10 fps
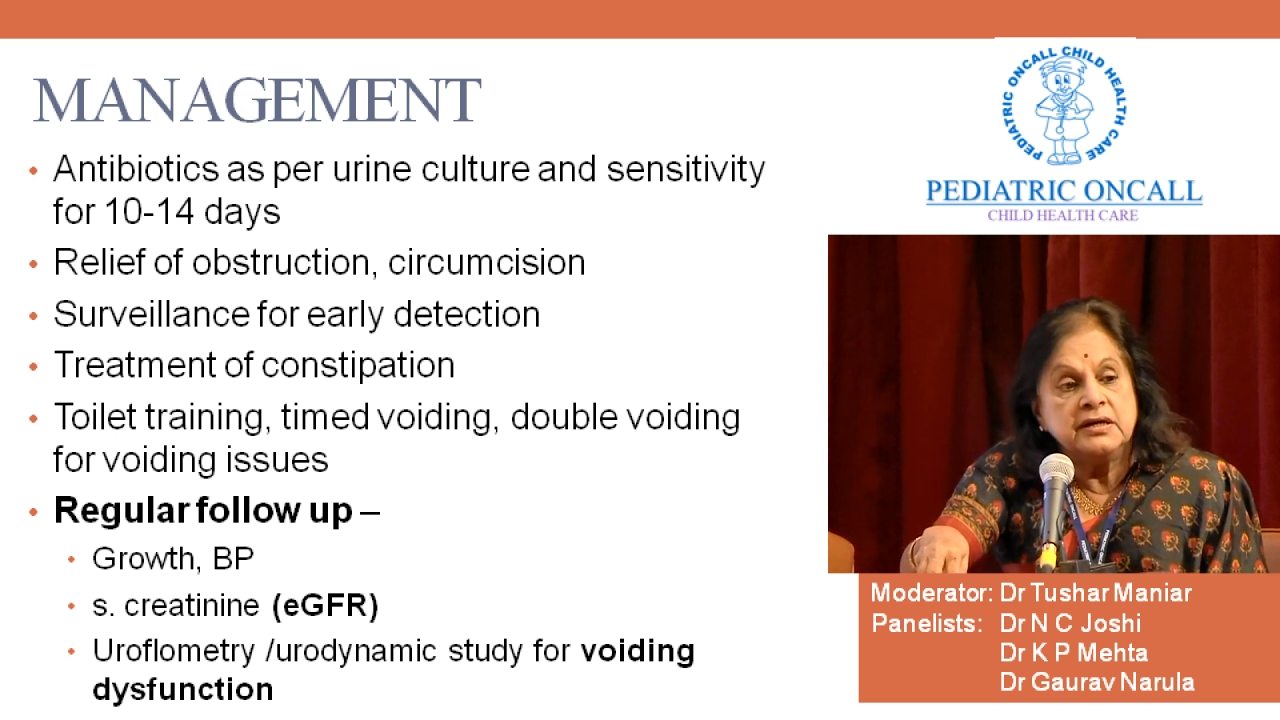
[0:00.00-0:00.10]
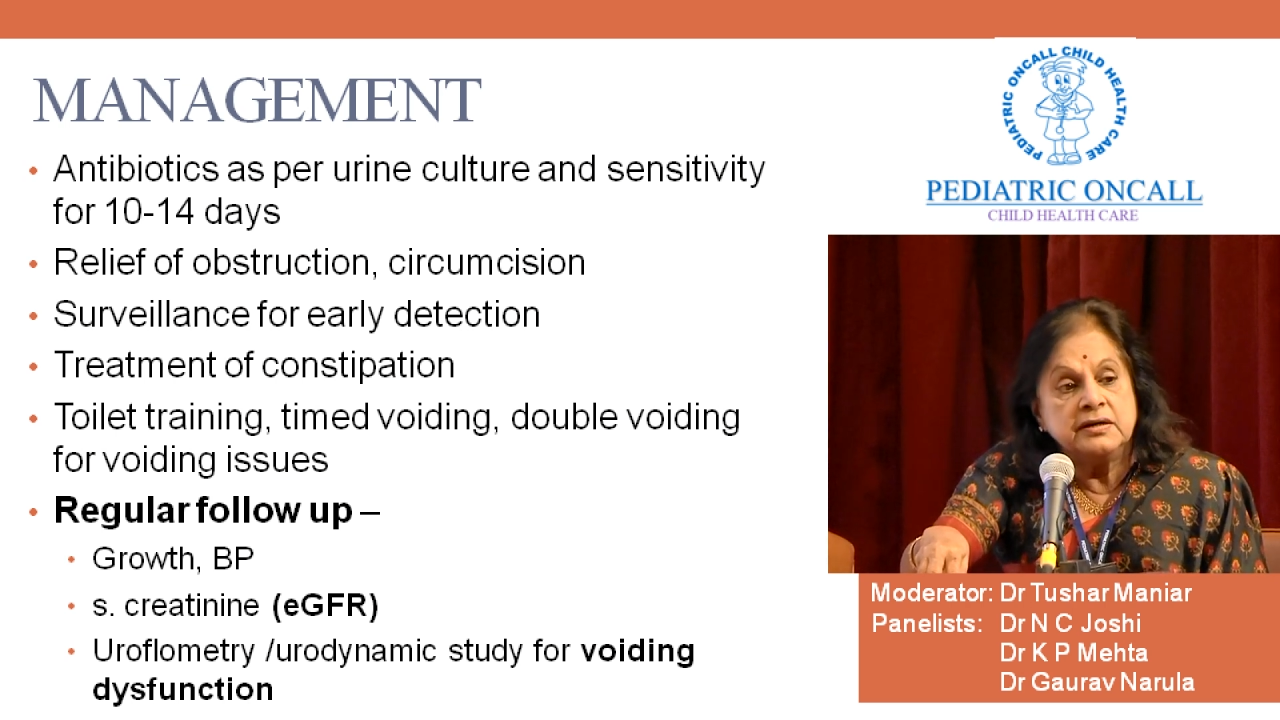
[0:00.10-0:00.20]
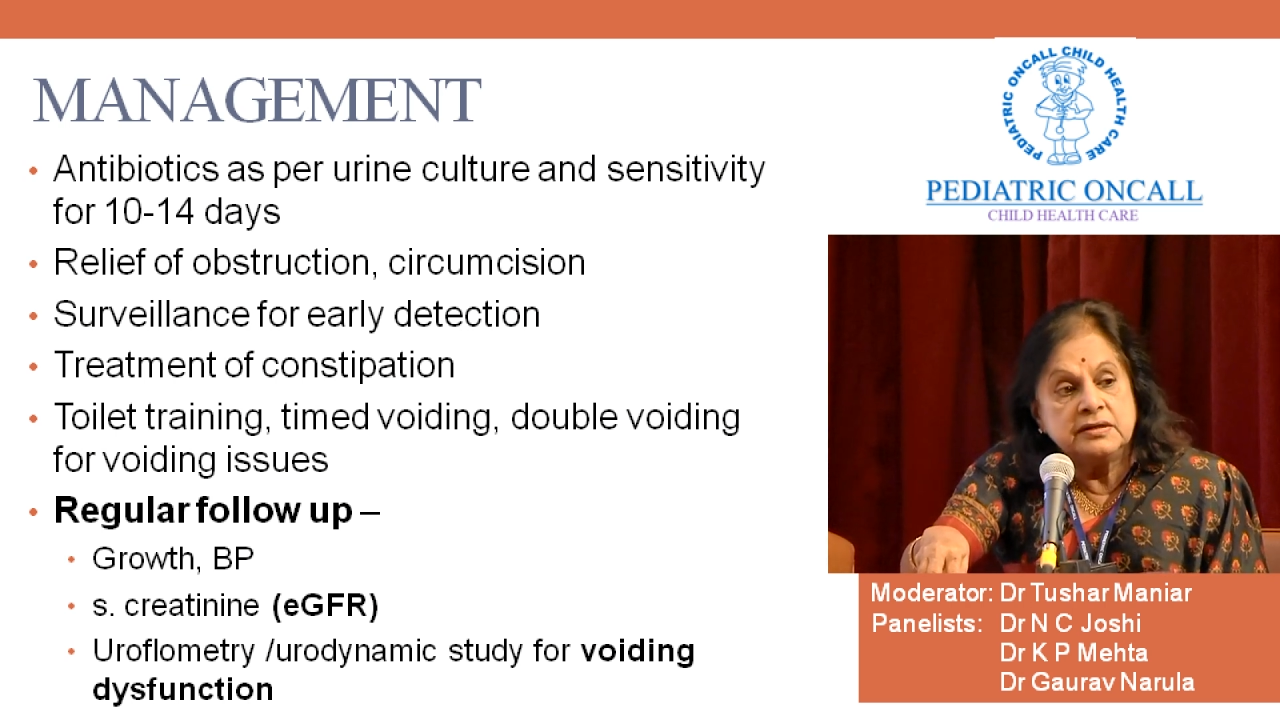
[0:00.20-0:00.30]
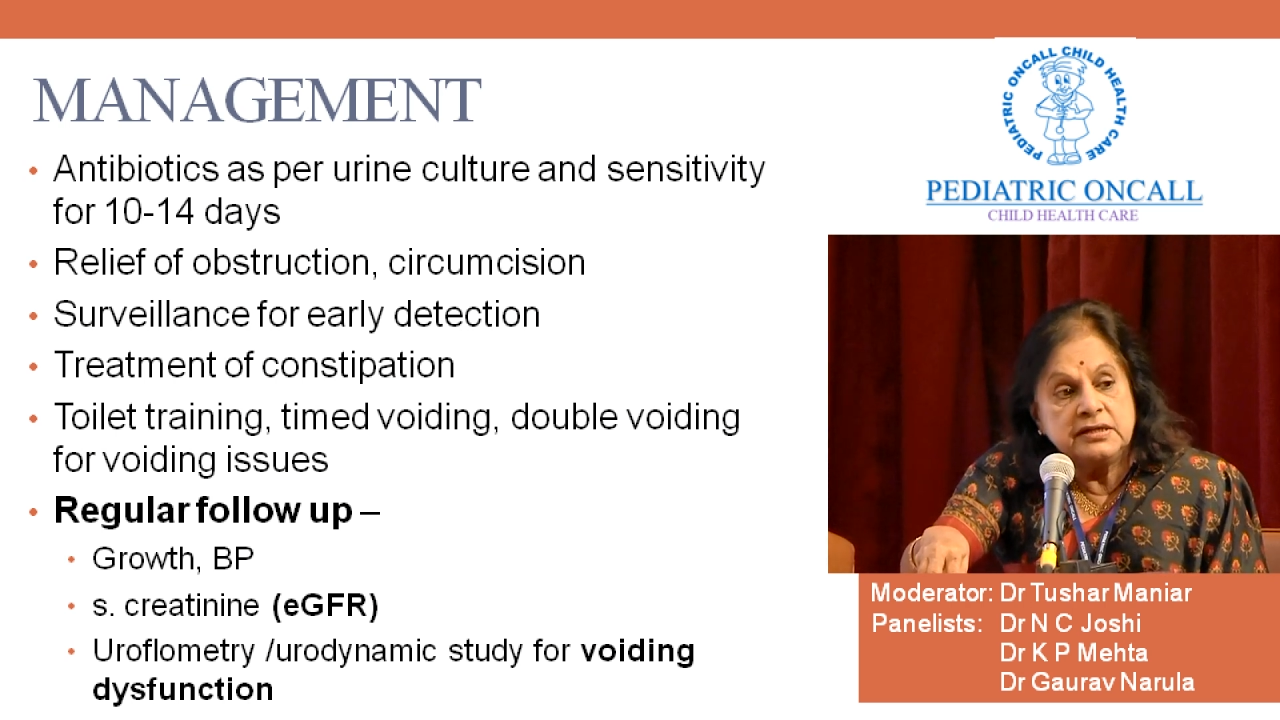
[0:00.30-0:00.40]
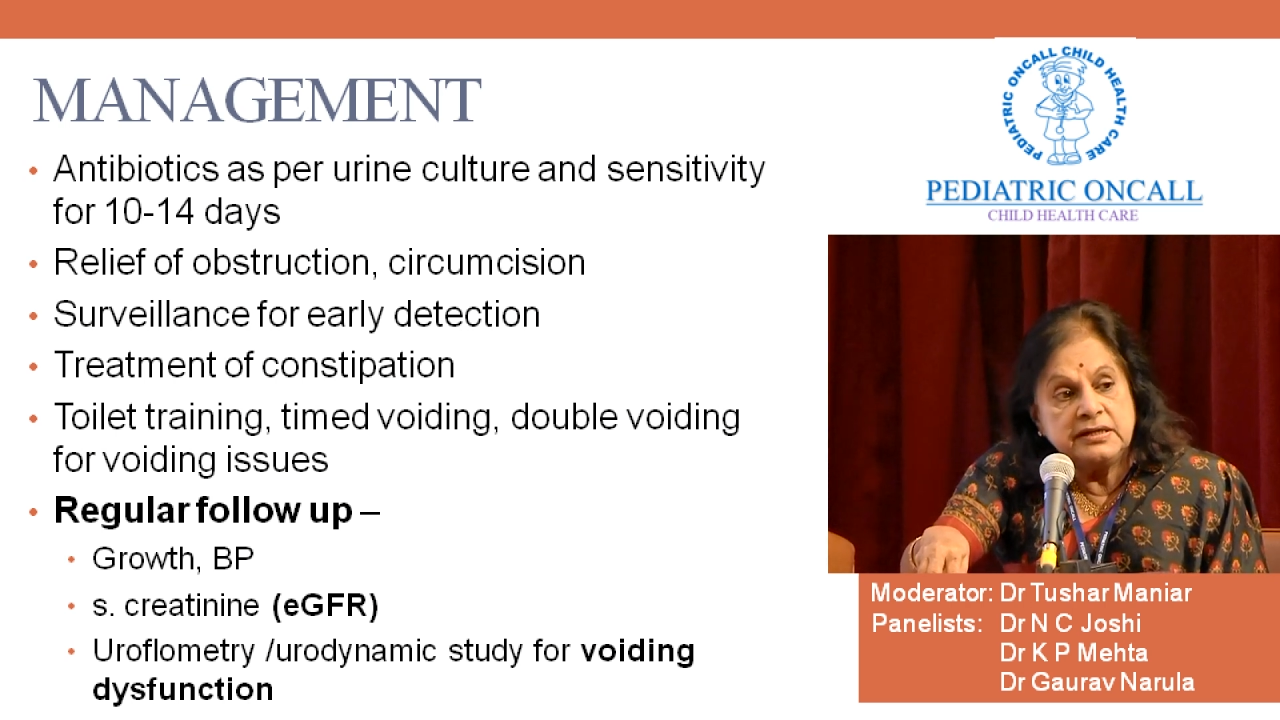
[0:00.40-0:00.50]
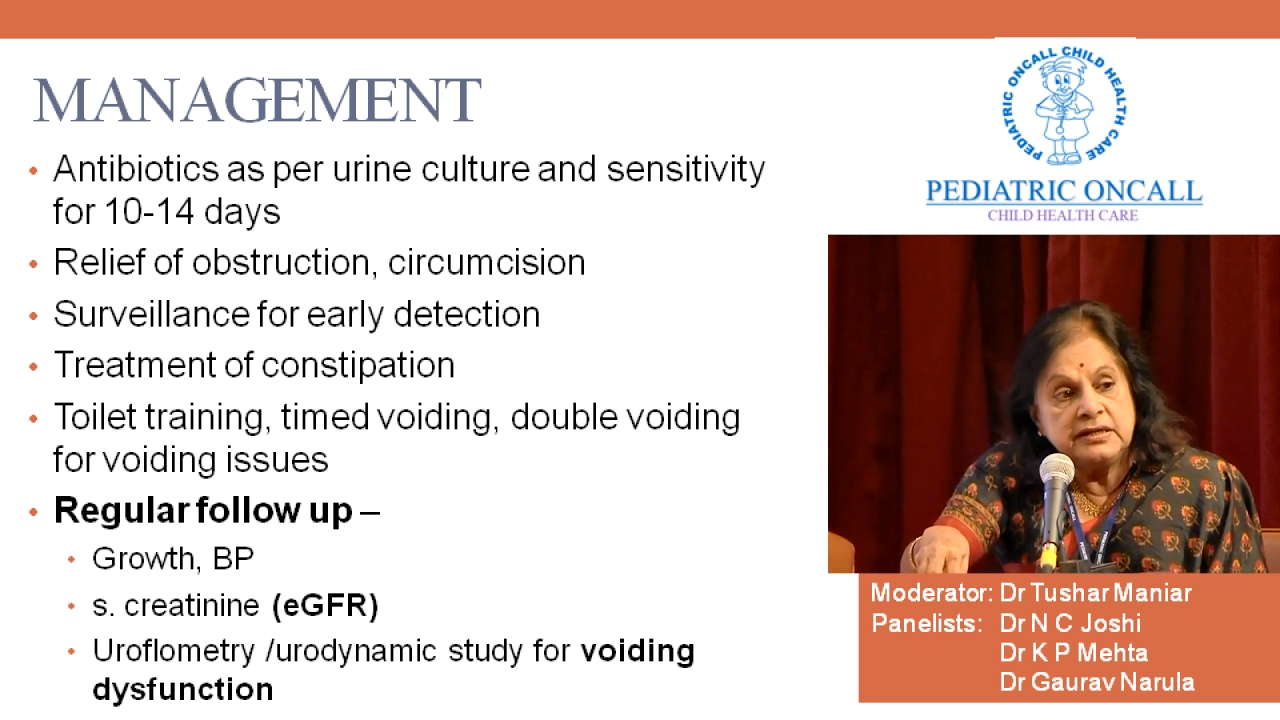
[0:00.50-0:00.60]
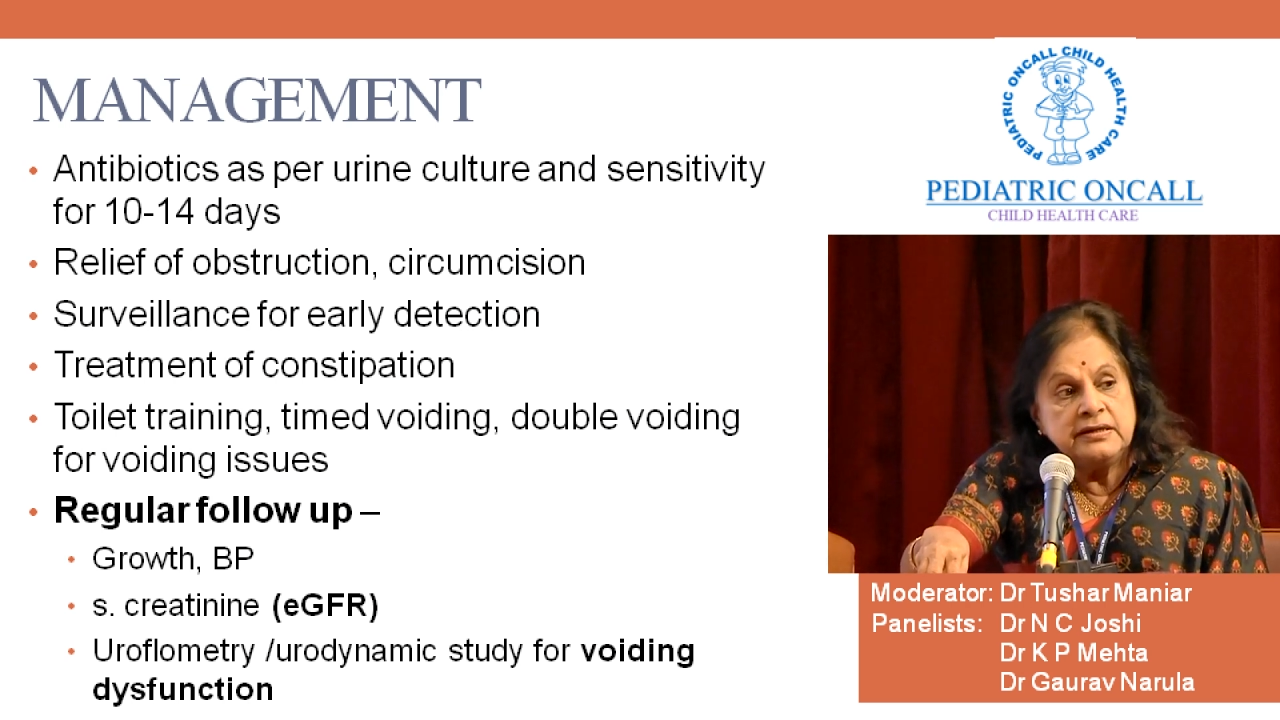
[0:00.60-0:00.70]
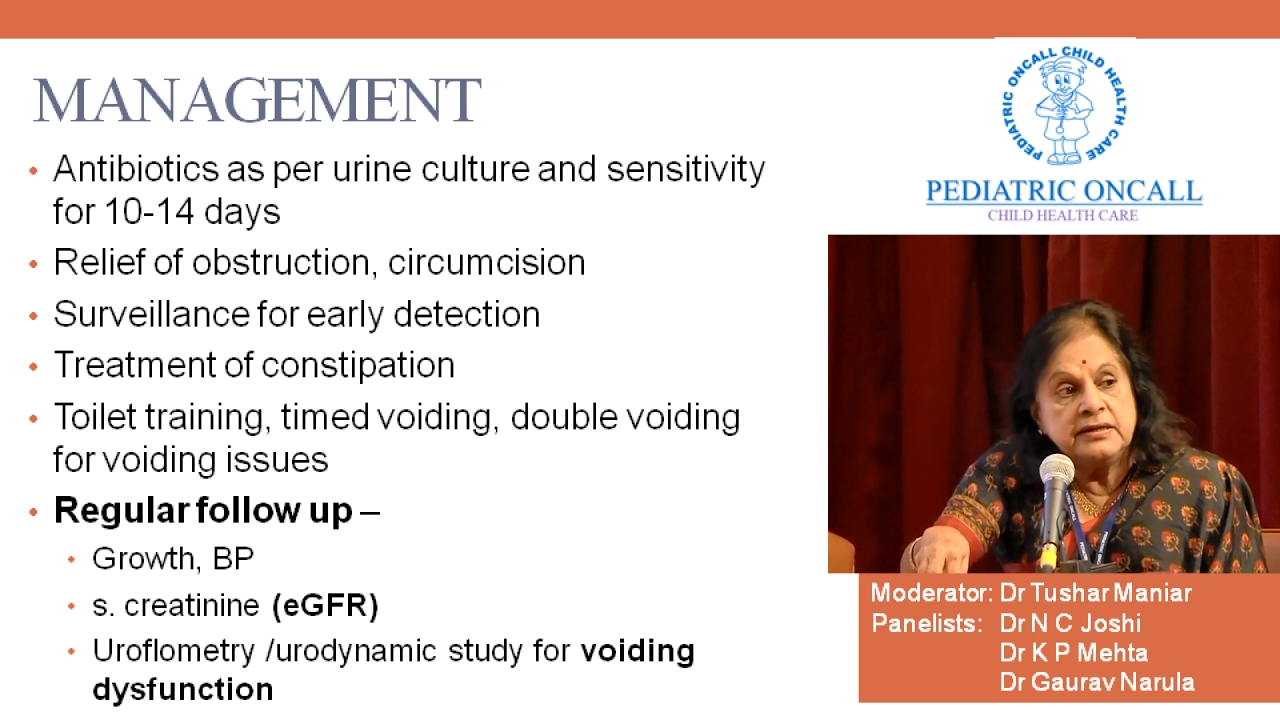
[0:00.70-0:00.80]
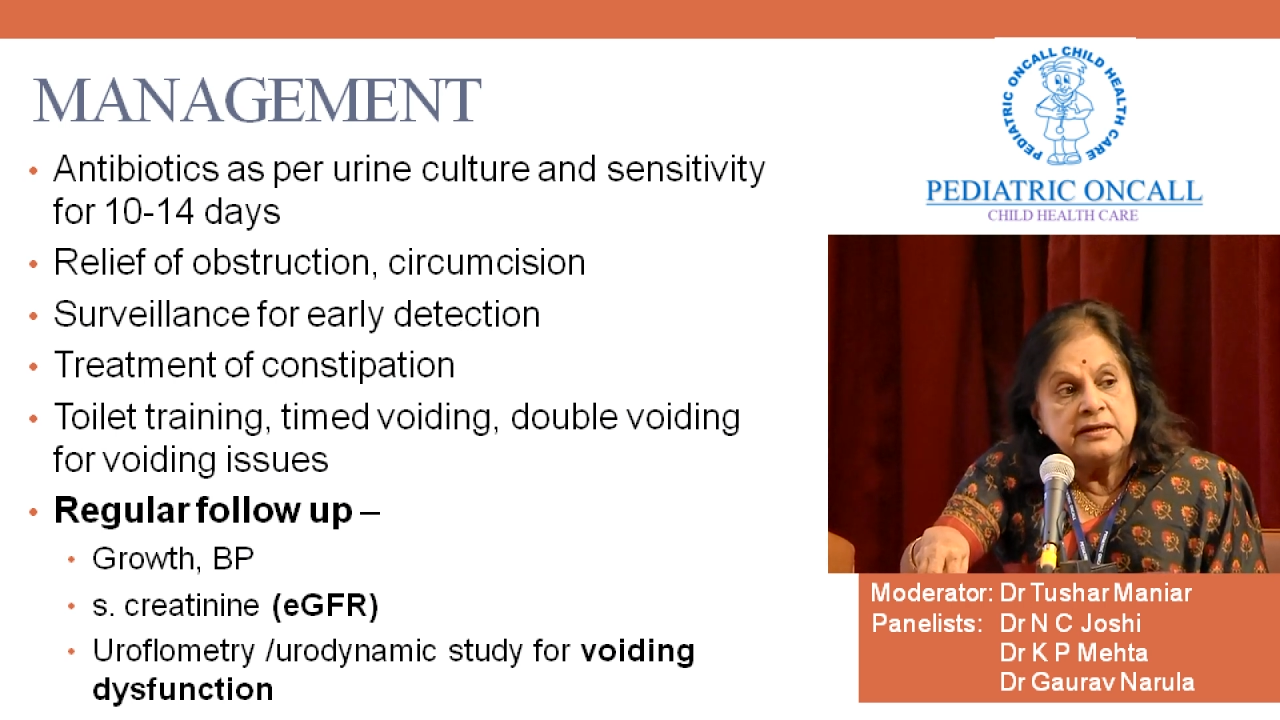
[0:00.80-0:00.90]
Early